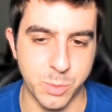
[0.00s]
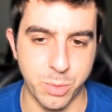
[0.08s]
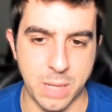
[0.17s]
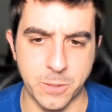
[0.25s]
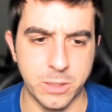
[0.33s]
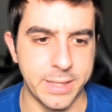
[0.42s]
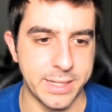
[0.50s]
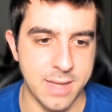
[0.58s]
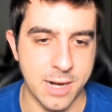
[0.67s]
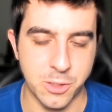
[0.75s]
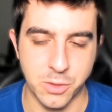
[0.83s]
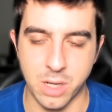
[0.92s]
primarily like
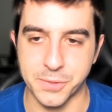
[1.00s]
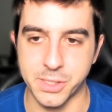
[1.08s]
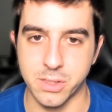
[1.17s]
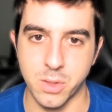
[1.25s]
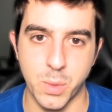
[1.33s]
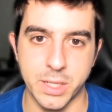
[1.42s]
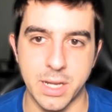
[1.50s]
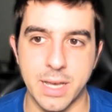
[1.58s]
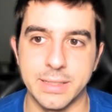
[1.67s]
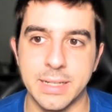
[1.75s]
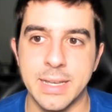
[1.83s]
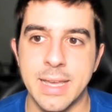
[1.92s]
doctors' offices and
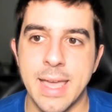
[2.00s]
whatnot.